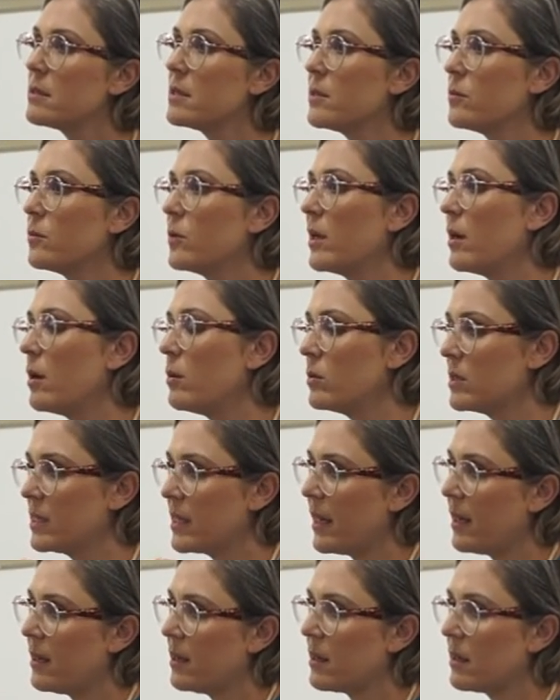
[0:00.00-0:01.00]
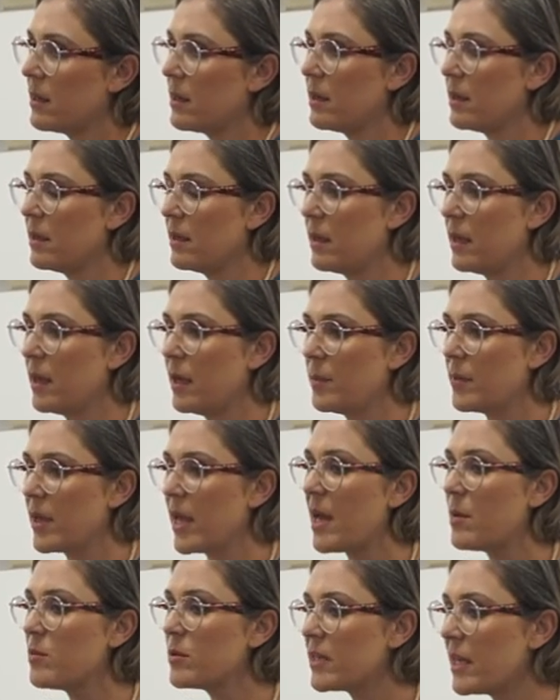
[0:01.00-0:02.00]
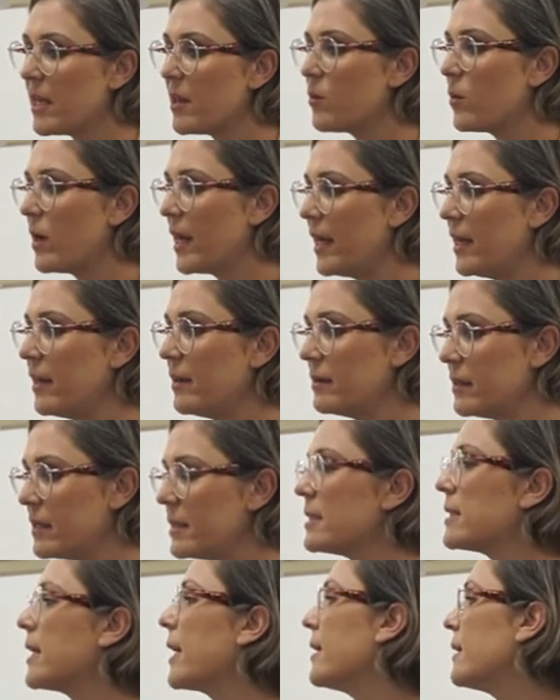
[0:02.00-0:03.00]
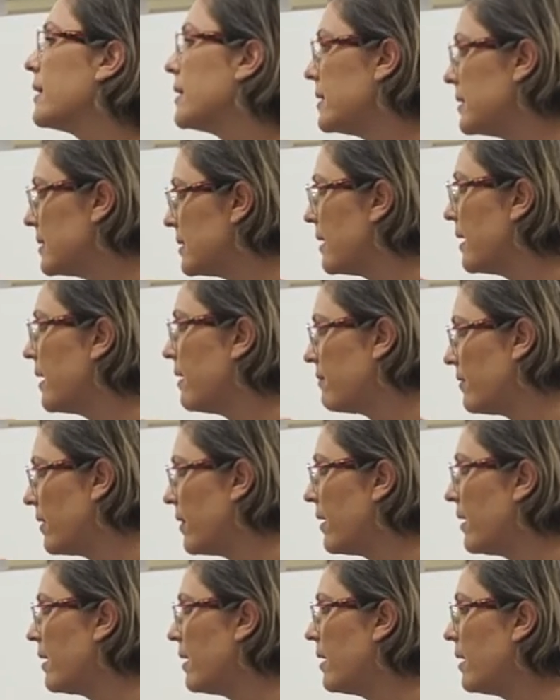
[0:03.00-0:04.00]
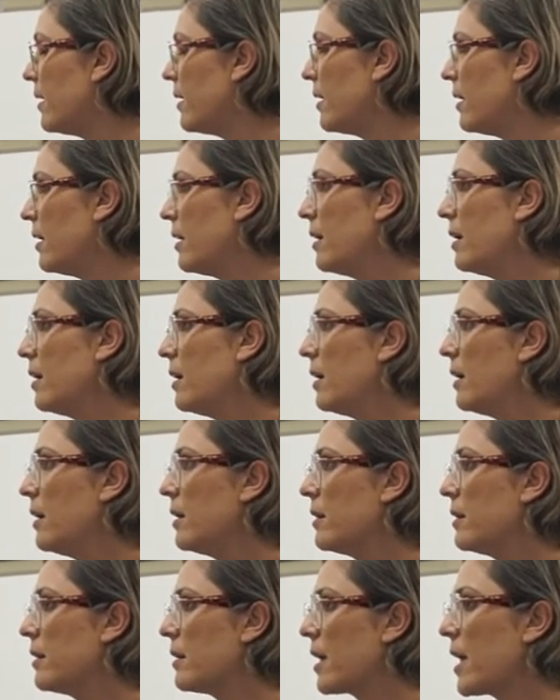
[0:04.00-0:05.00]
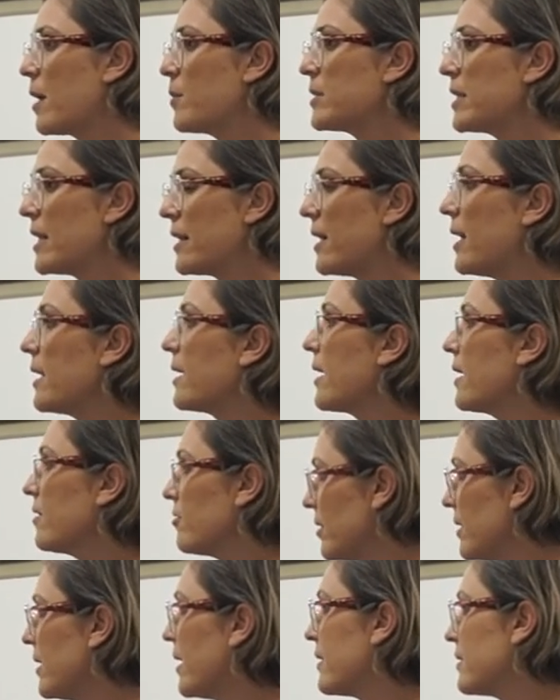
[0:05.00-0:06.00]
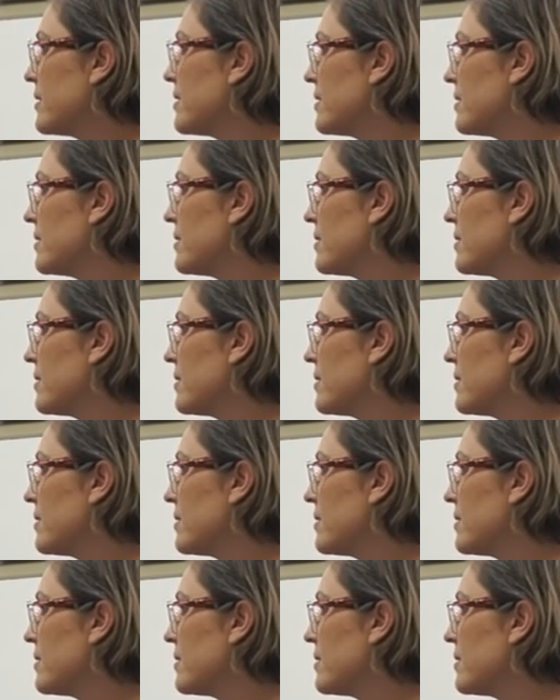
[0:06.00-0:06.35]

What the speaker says: creative performing arts faculty, so there's a lot of work. I'm now my